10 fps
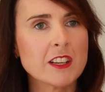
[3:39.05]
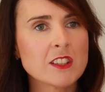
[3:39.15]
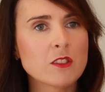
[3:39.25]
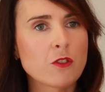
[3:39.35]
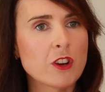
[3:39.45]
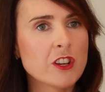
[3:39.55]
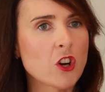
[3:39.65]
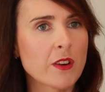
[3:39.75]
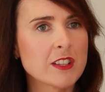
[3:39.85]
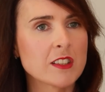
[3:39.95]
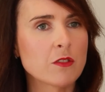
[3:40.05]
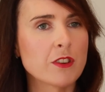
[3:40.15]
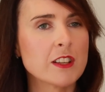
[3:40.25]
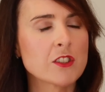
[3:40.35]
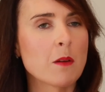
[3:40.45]
into the fridge or into the
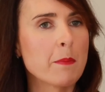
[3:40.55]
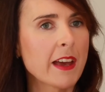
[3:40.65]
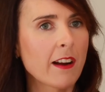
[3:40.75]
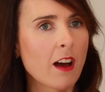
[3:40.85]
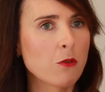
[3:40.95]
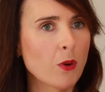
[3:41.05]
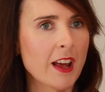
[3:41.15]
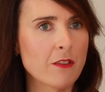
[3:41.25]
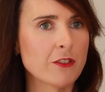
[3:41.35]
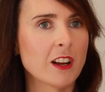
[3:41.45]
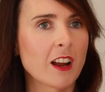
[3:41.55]
freezer and bake it off whenever you